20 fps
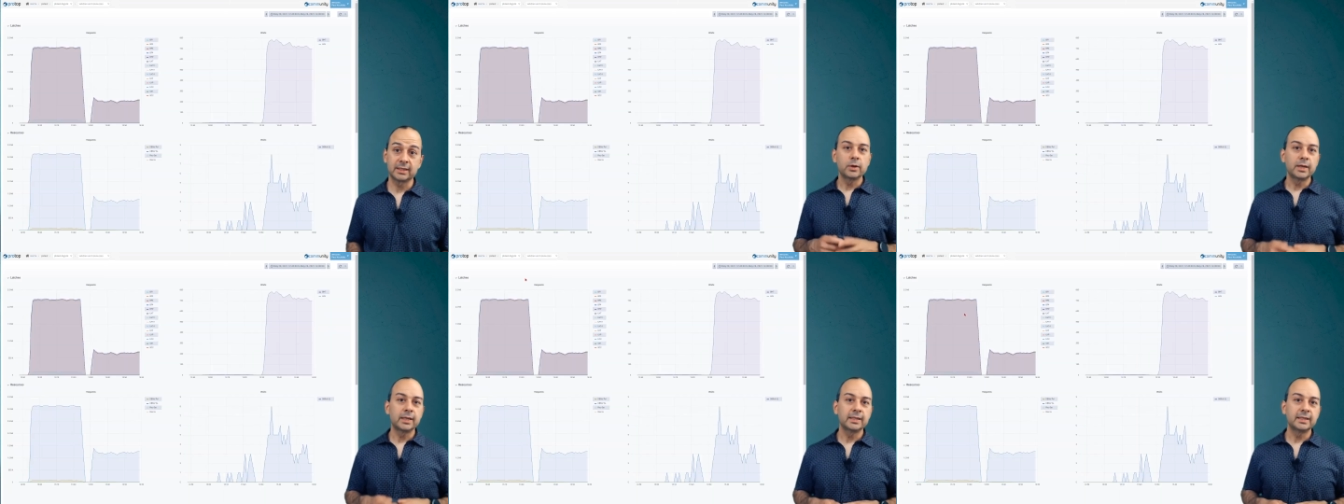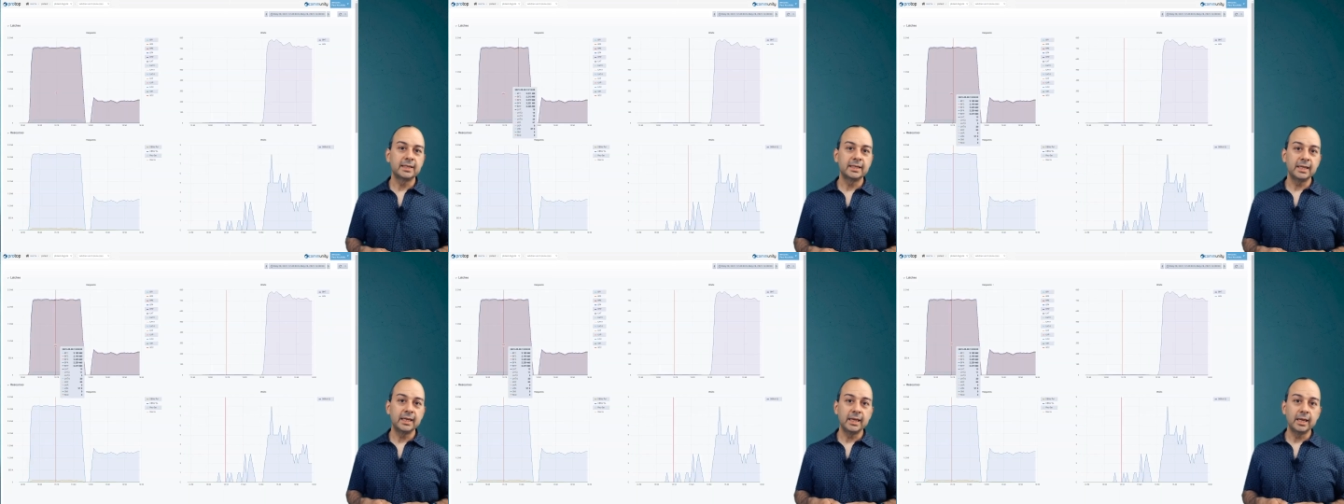You can
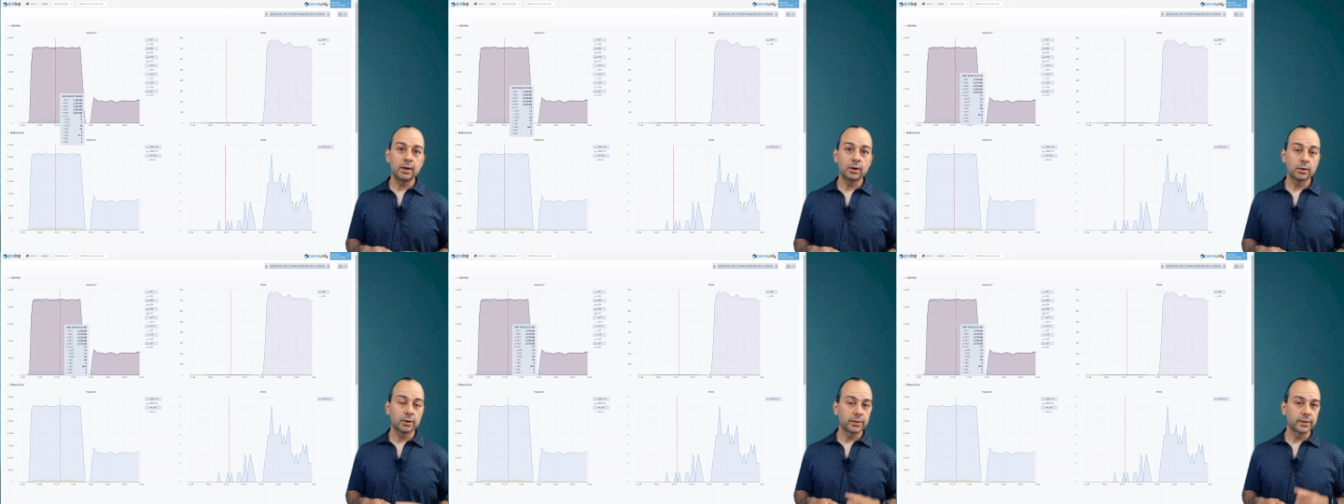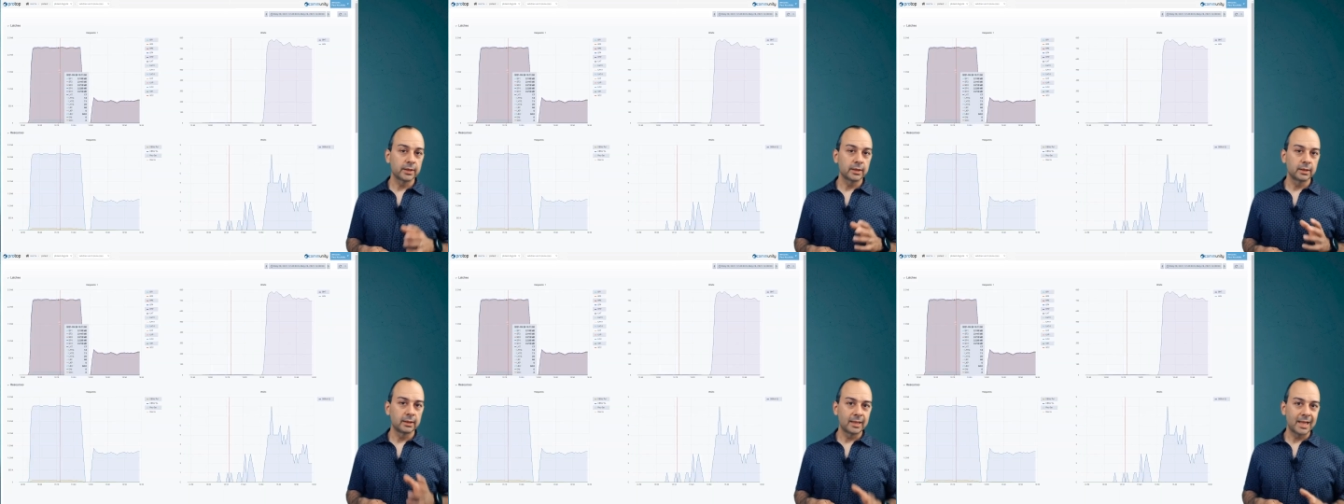see here in
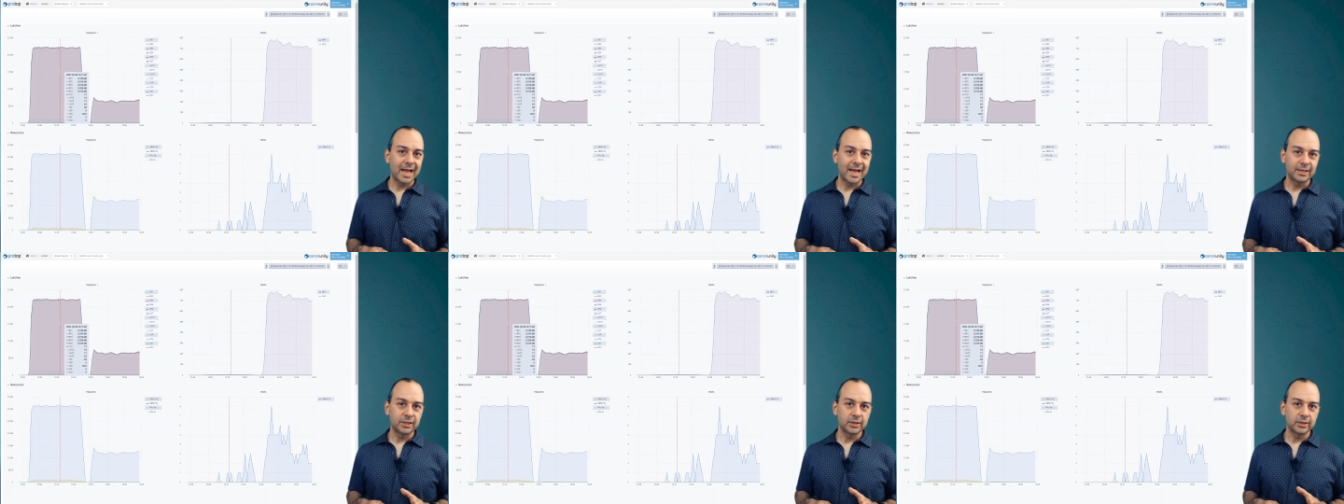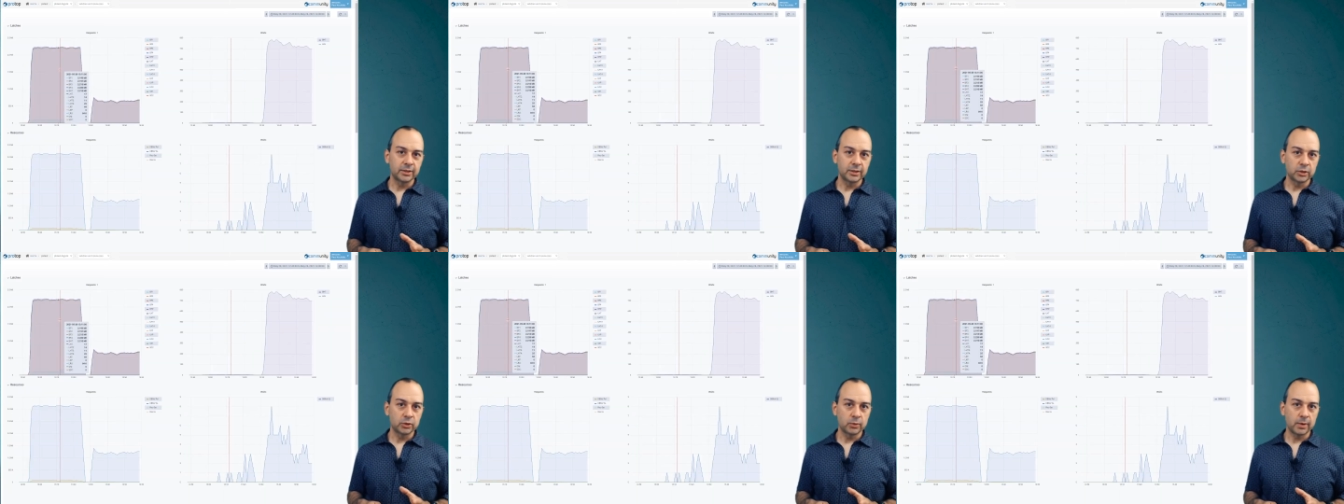the
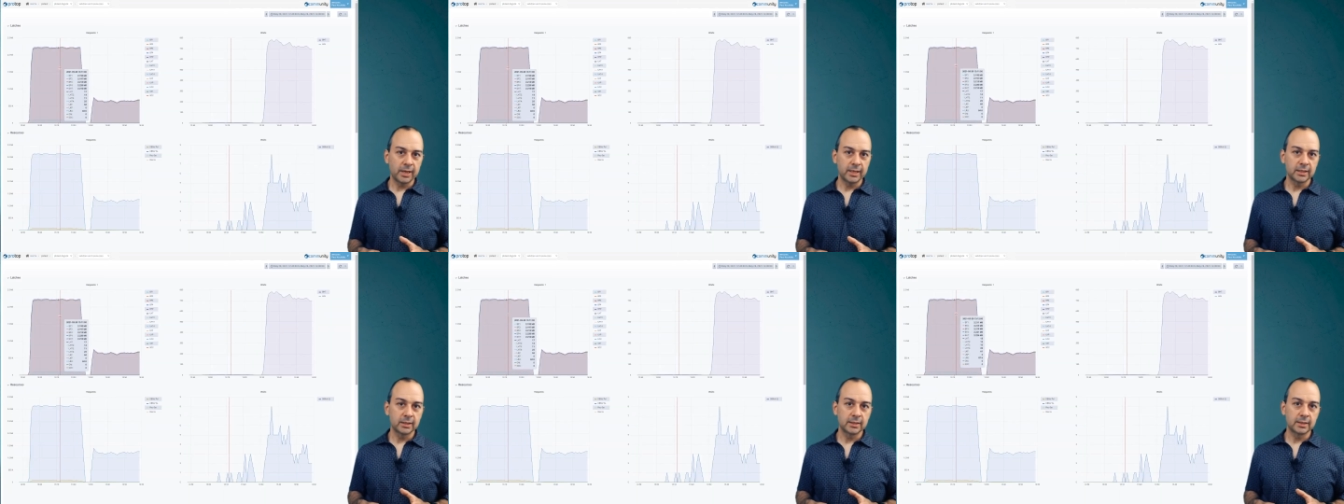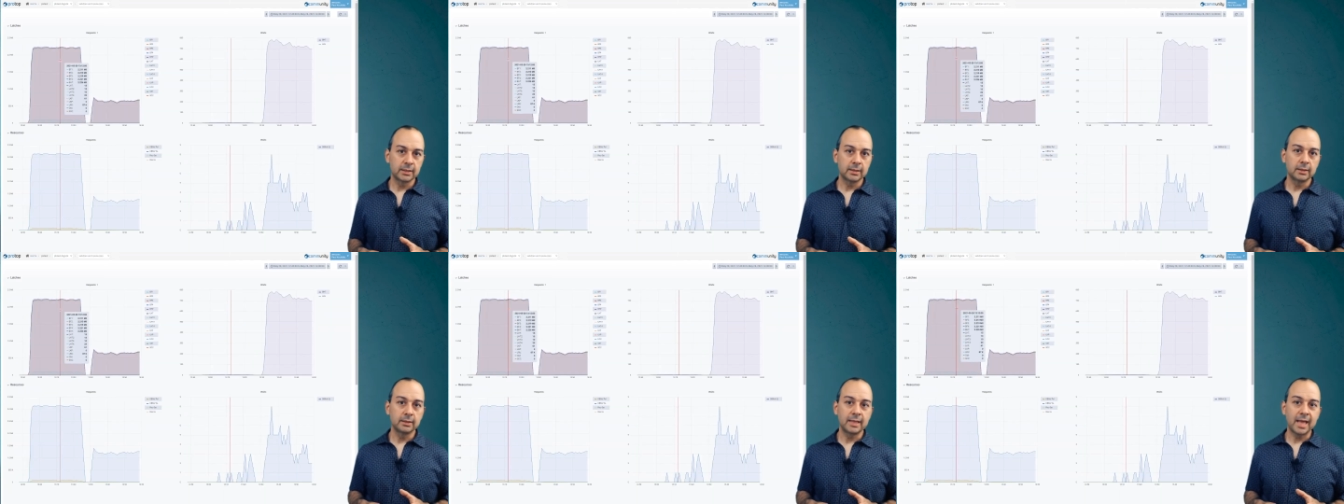latches
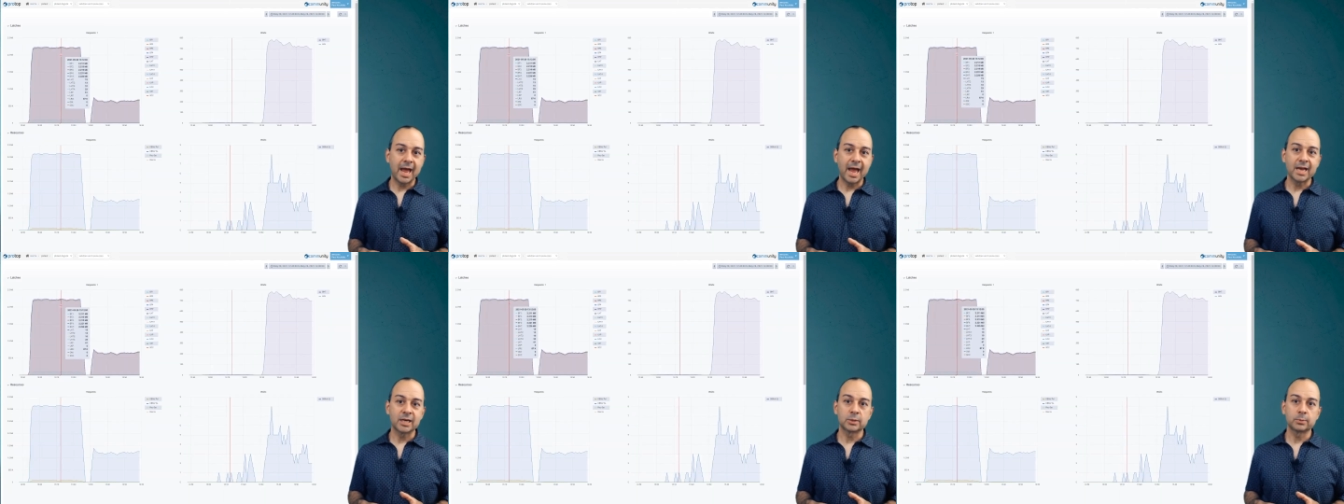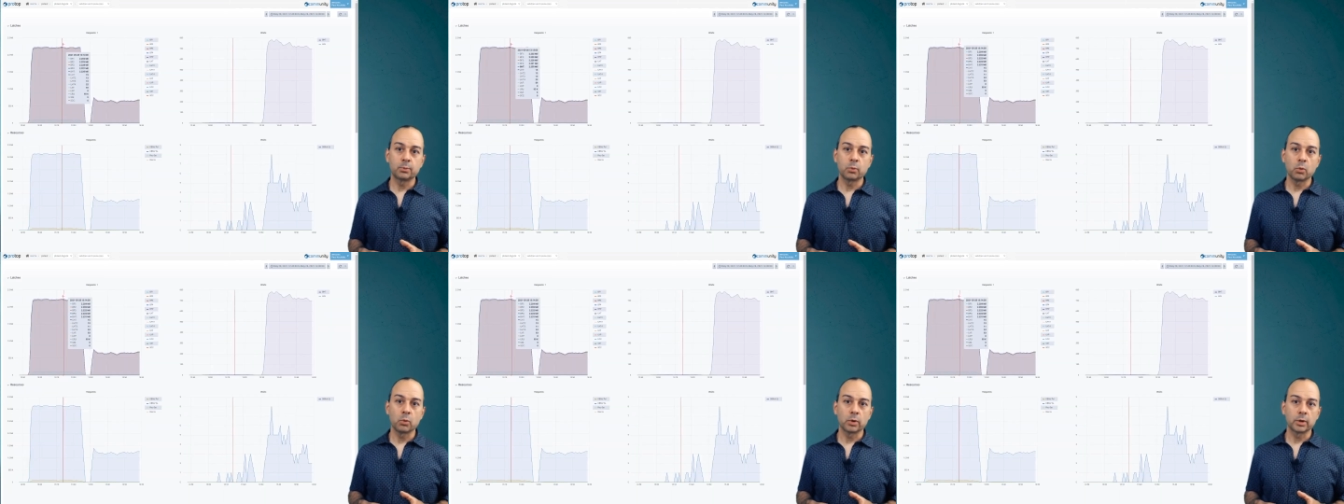trends
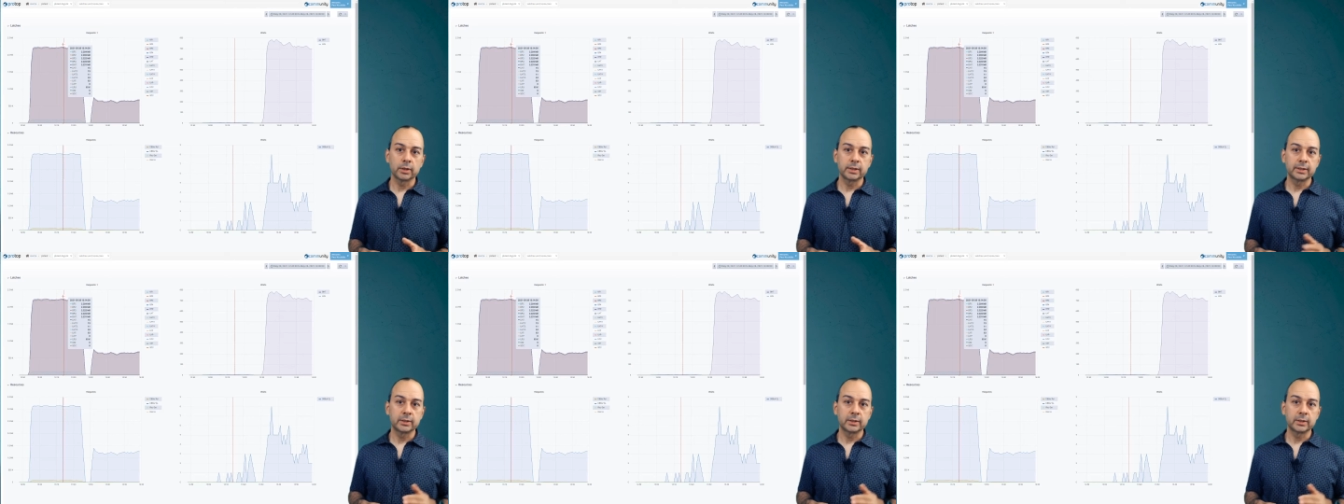dashboard,